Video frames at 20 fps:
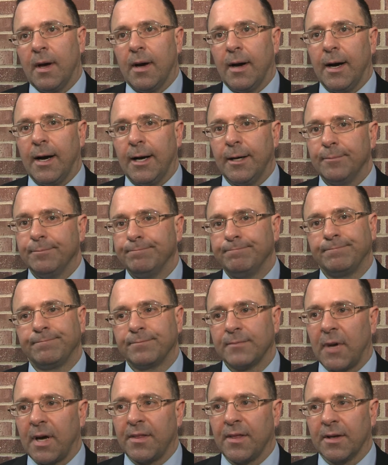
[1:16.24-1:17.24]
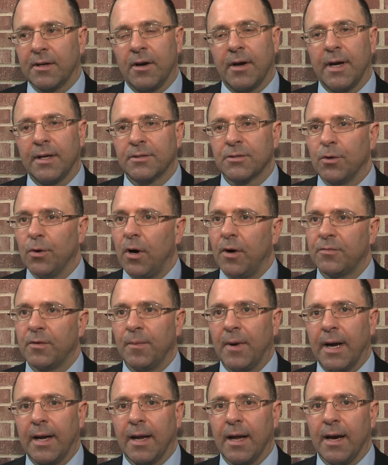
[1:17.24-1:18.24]
um, I think our hats go off
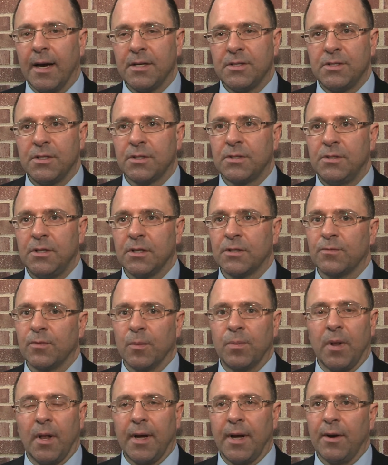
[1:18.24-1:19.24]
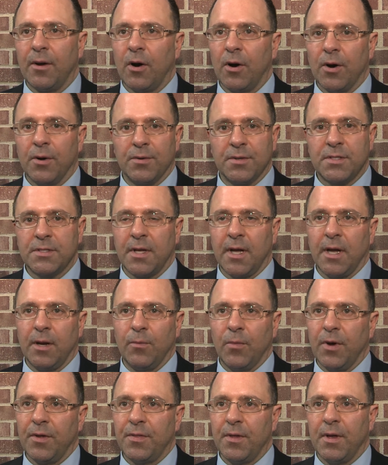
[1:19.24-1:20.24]
to my guys just, just for playing hard and
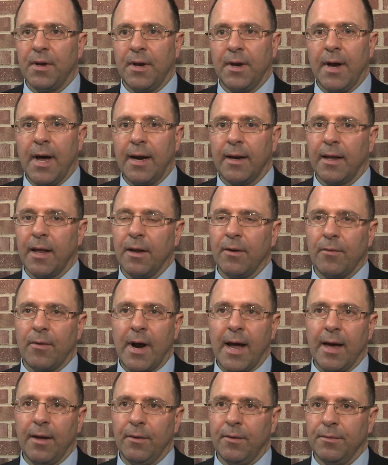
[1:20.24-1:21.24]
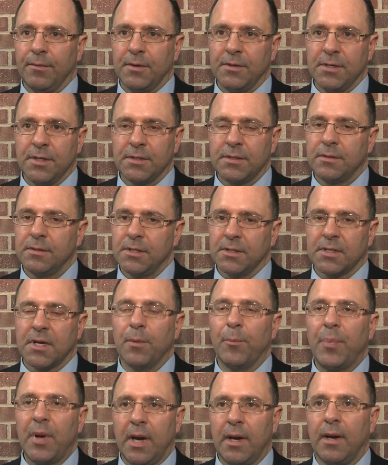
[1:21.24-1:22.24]
staying with it and not getting rattled and just, just
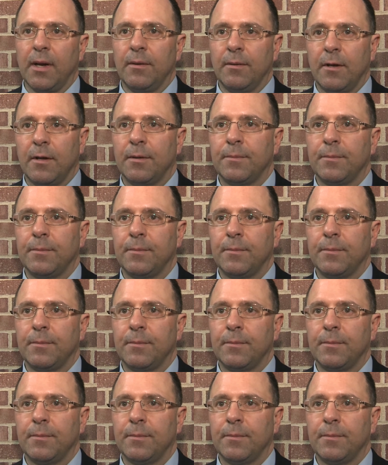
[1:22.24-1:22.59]
competing.